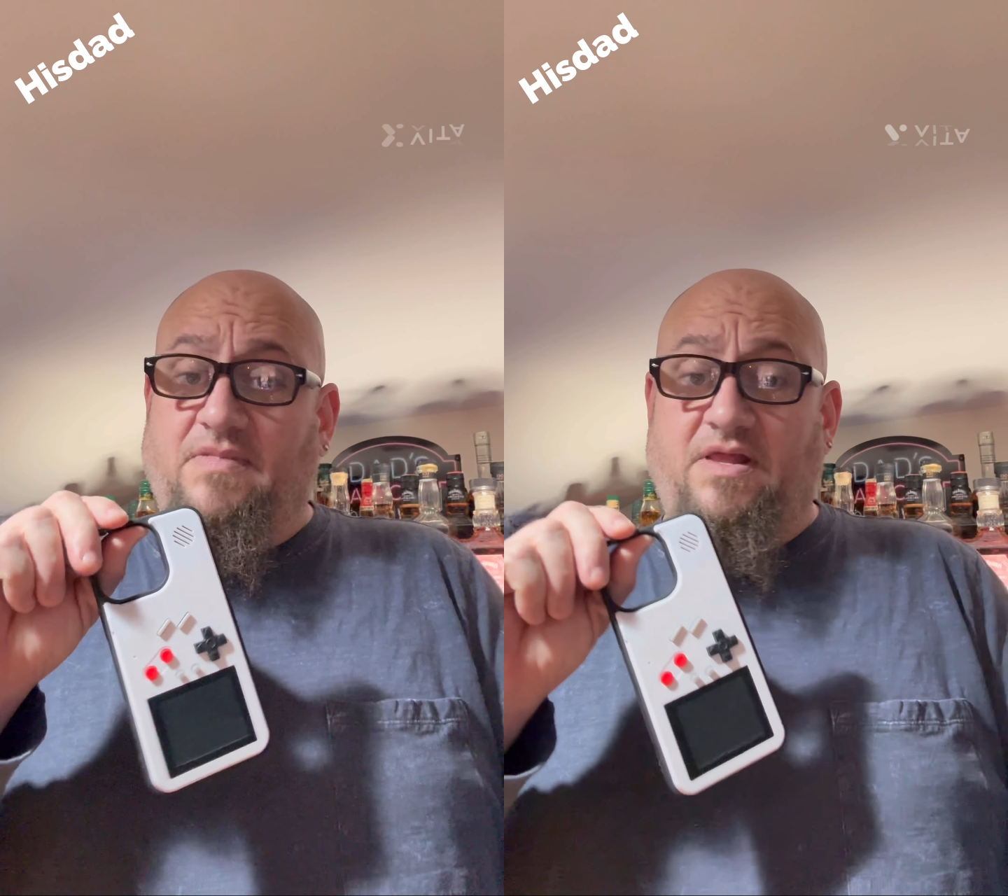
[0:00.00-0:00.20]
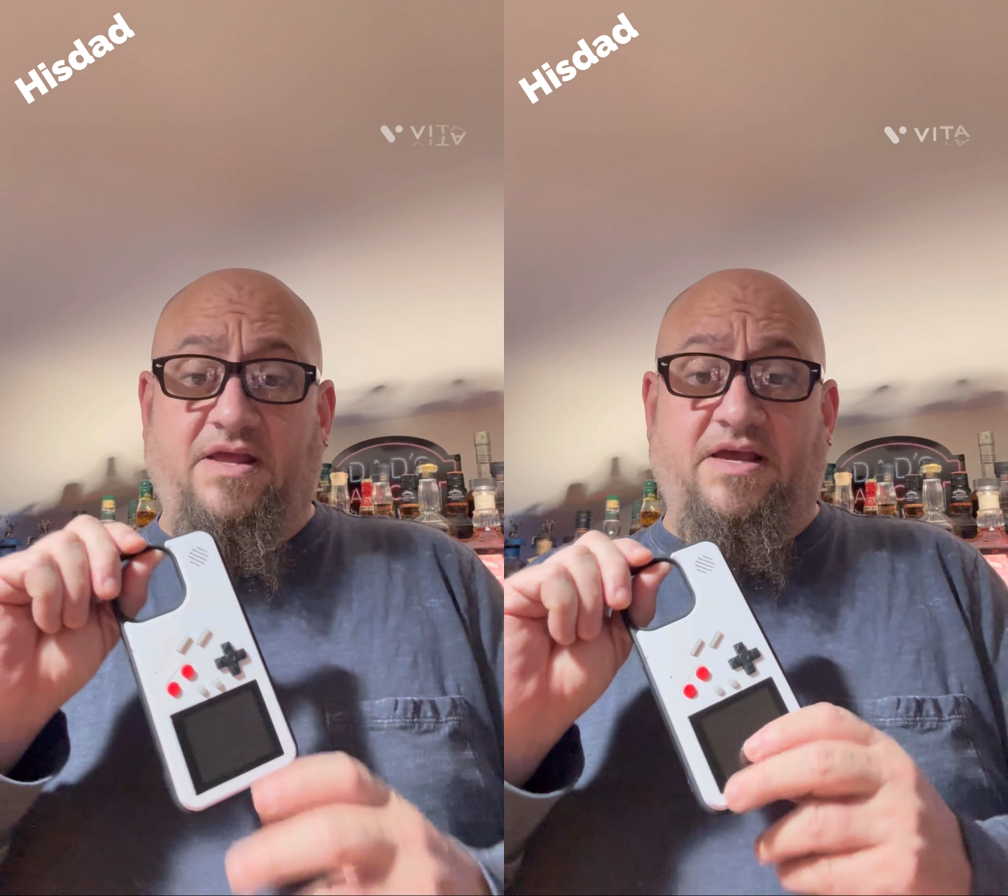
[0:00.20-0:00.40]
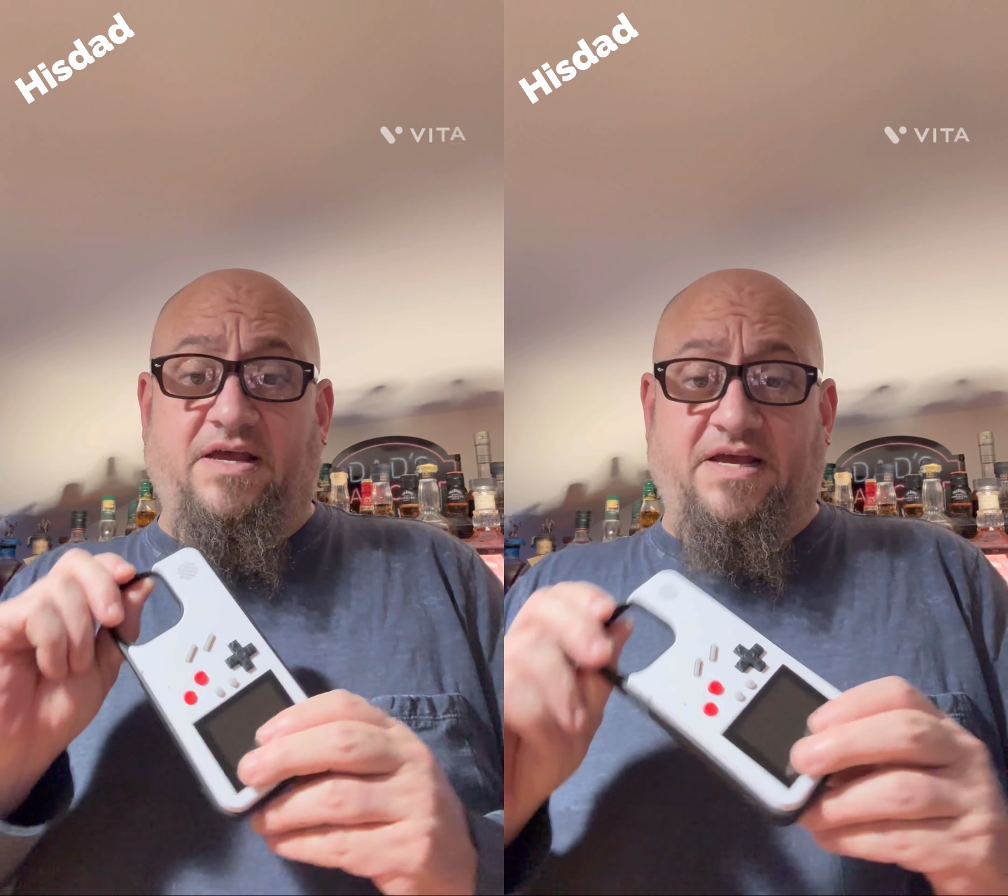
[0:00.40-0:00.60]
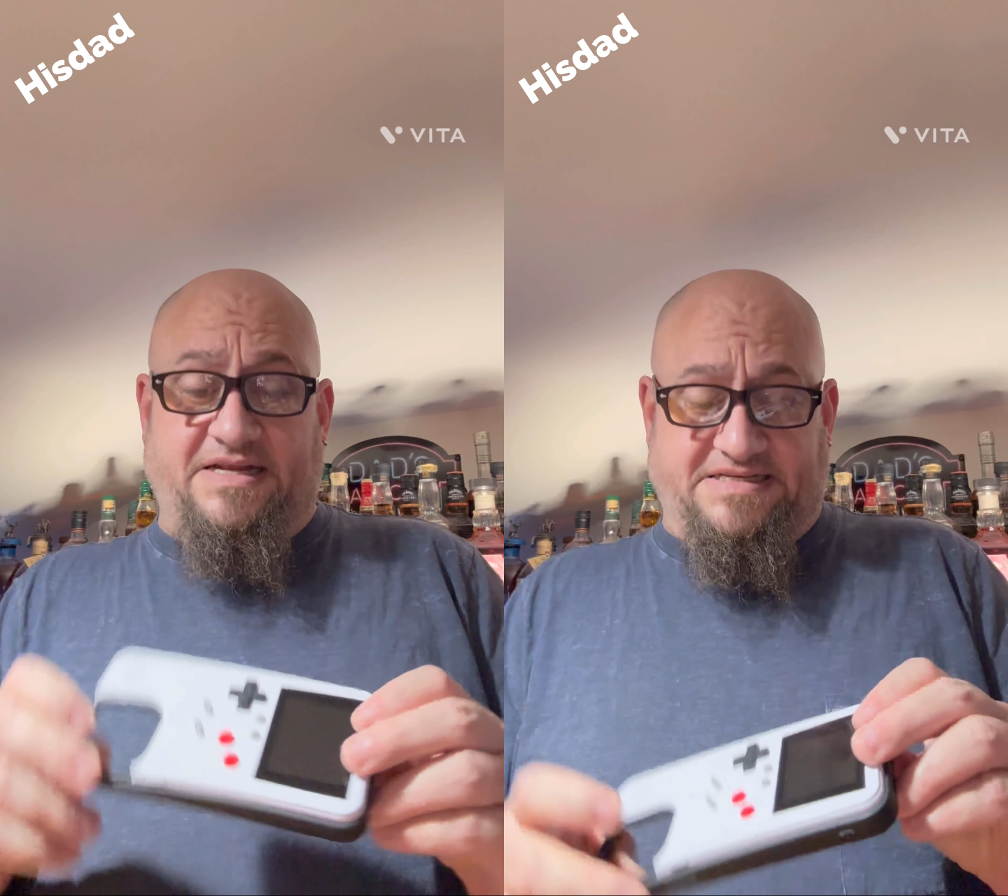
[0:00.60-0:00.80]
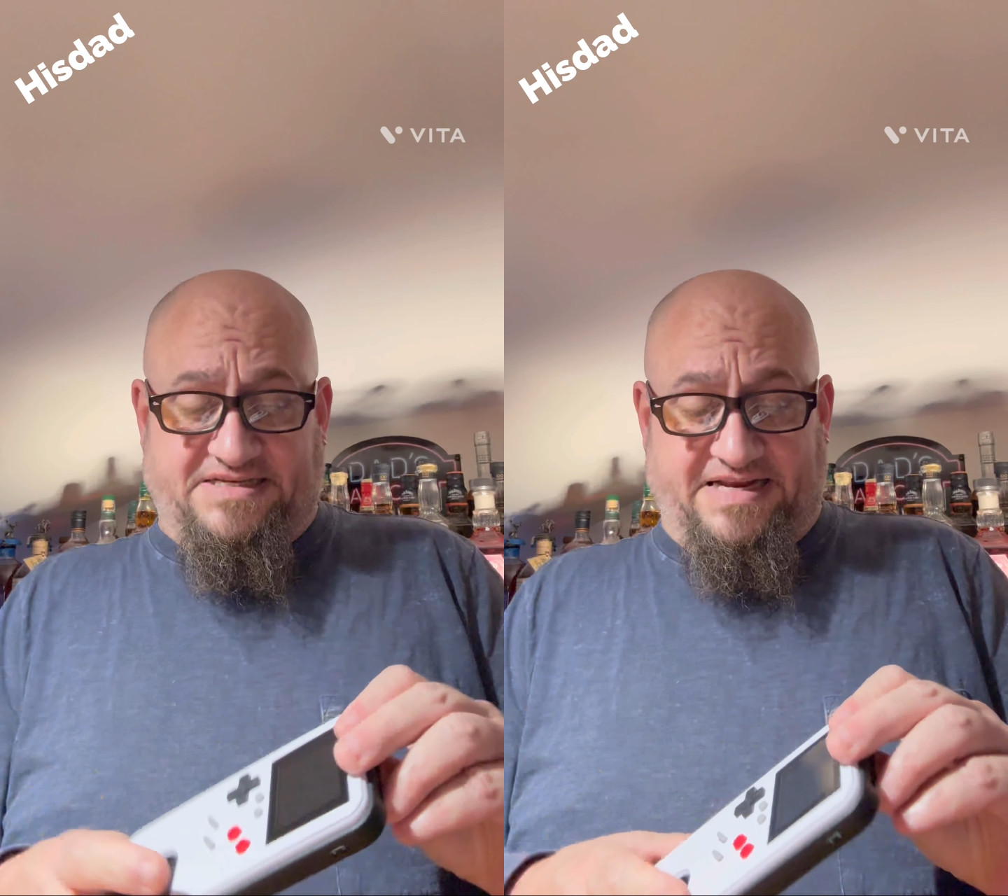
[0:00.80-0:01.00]
It
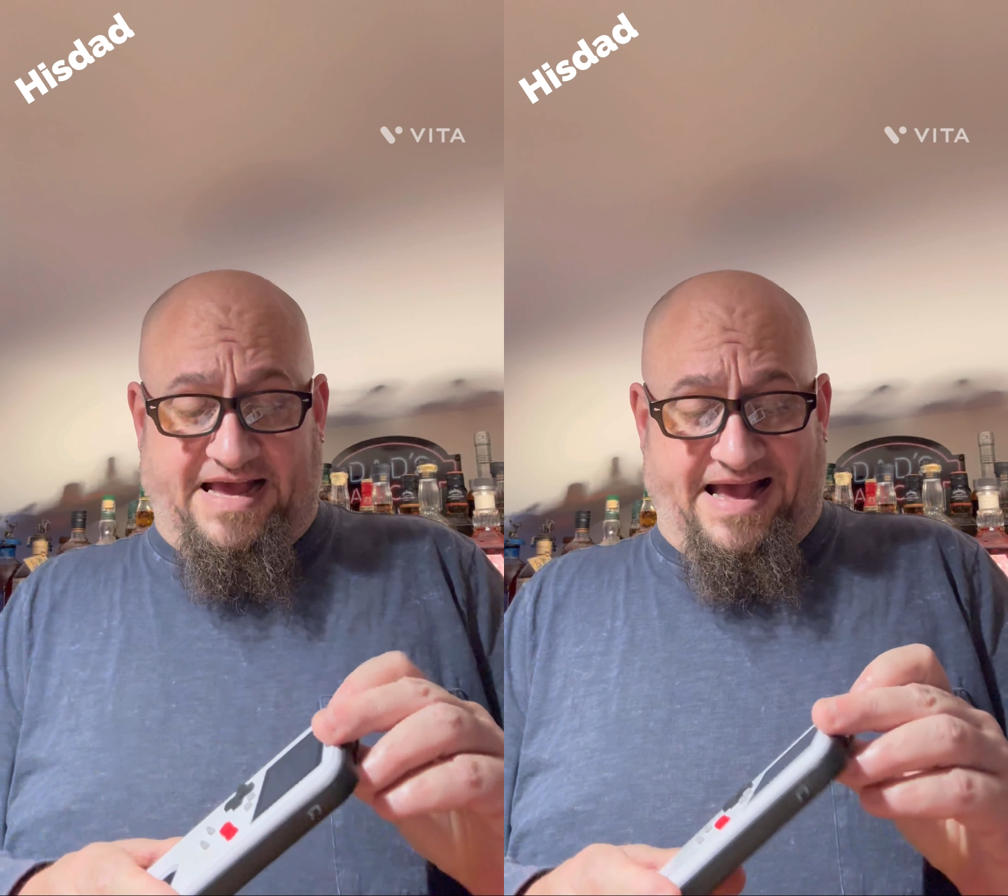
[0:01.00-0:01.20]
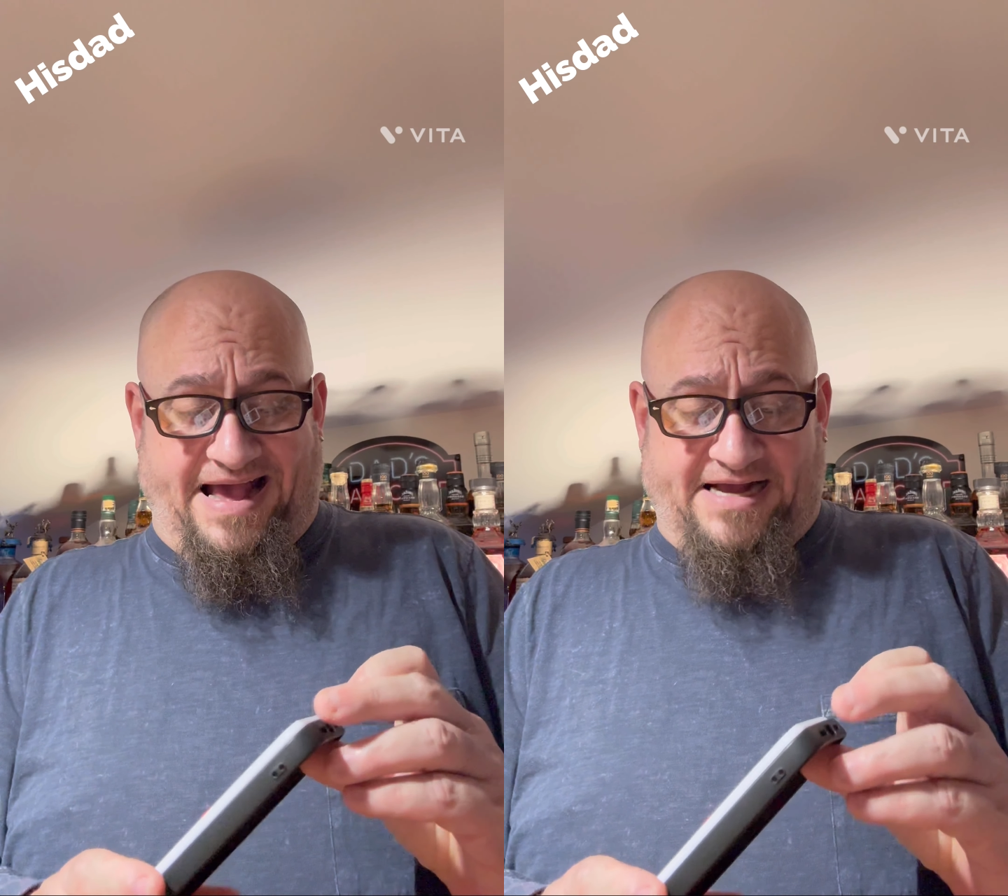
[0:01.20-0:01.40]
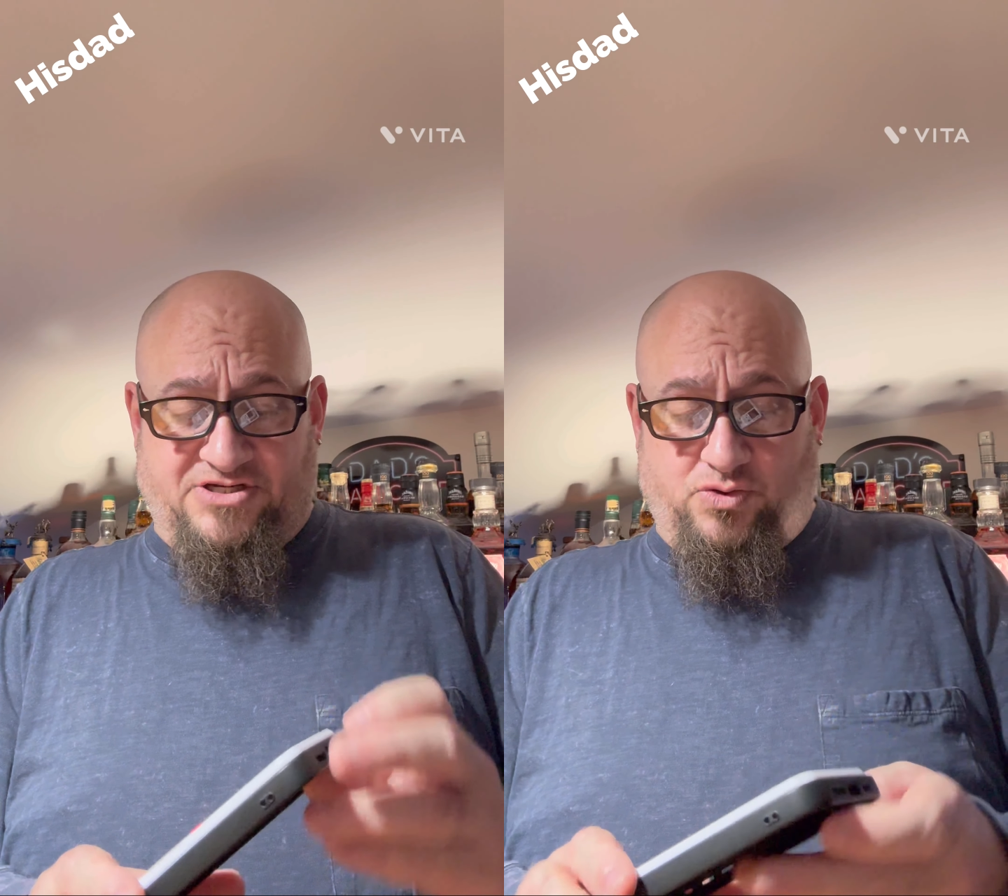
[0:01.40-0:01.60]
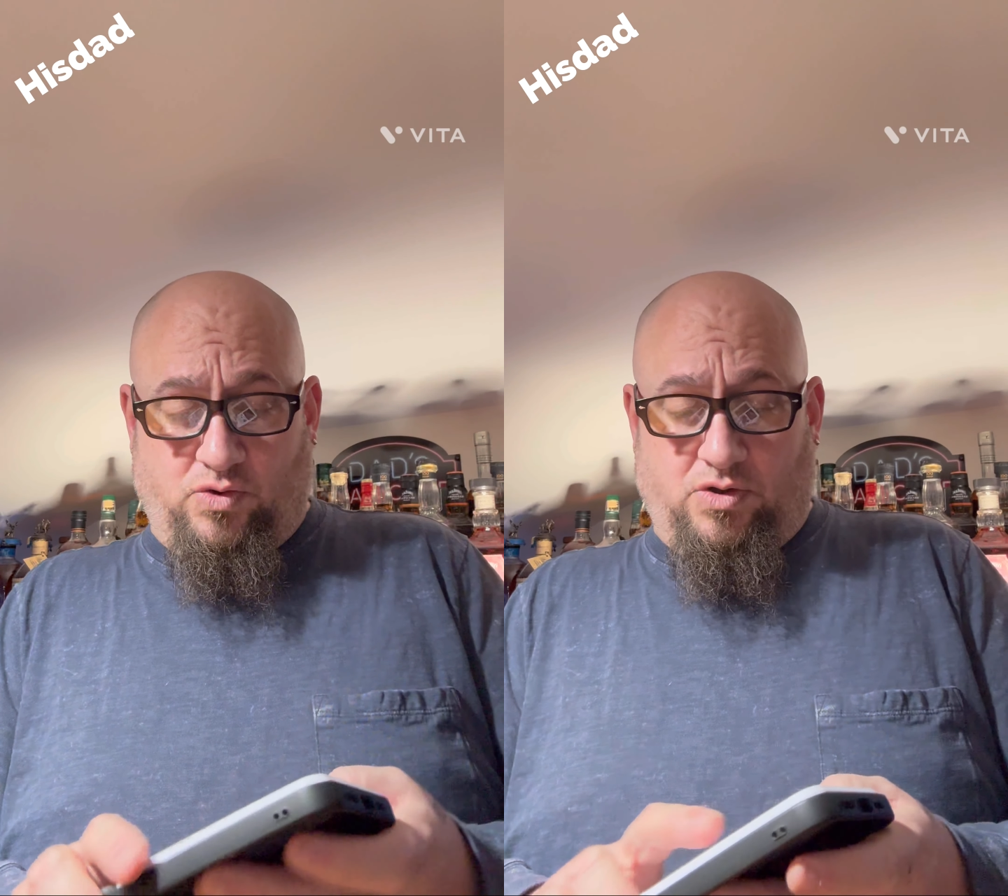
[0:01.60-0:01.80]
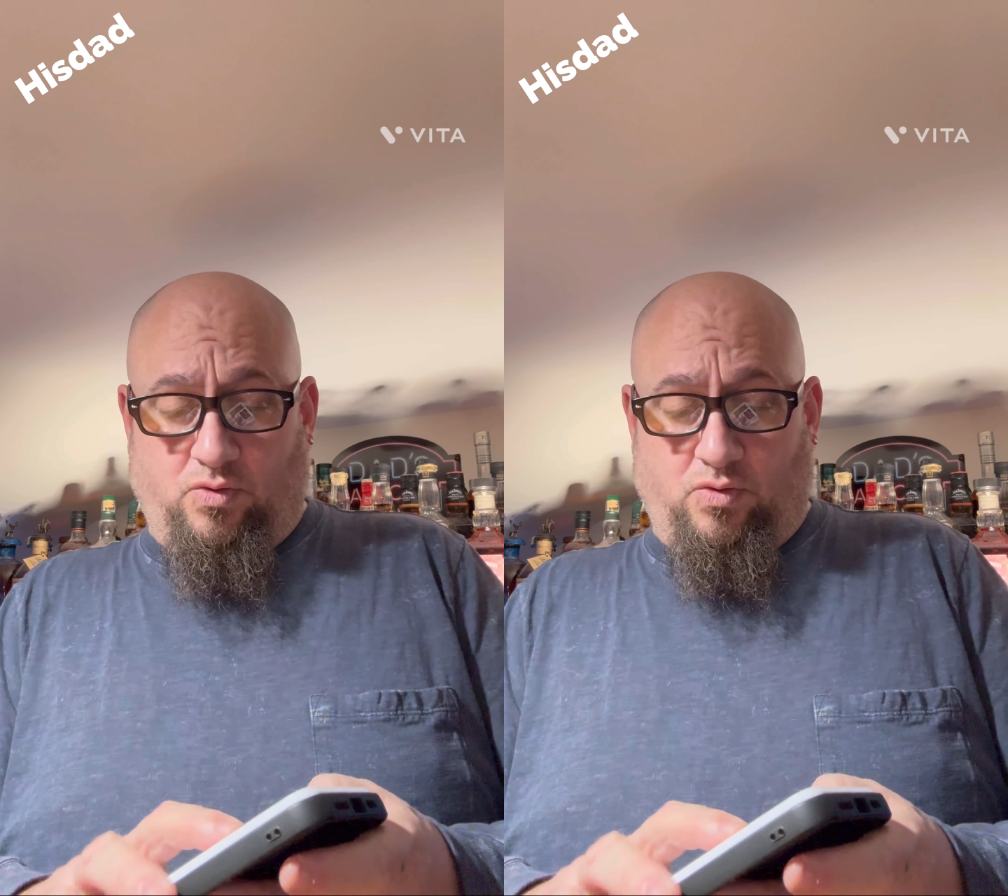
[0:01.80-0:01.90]
is an actual